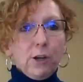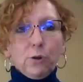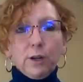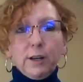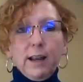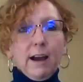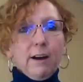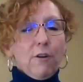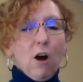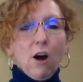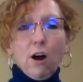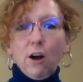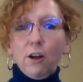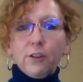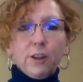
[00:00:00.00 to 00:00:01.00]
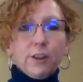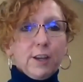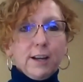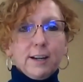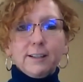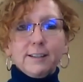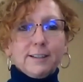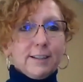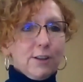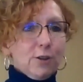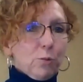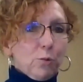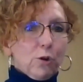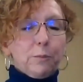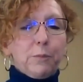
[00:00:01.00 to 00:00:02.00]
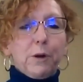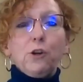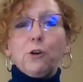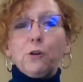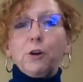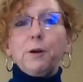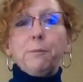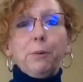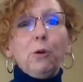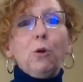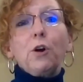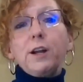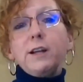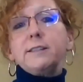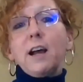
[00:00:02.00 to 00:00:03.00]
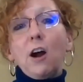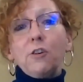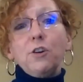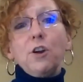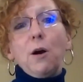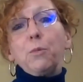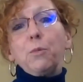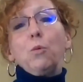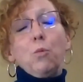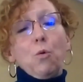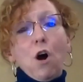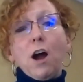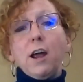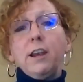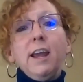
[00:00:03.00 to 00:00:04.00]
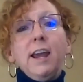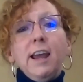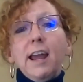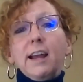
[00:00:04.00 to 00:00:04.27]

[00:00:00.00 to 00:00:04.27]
you can have all the things in the world, but your employees are number one.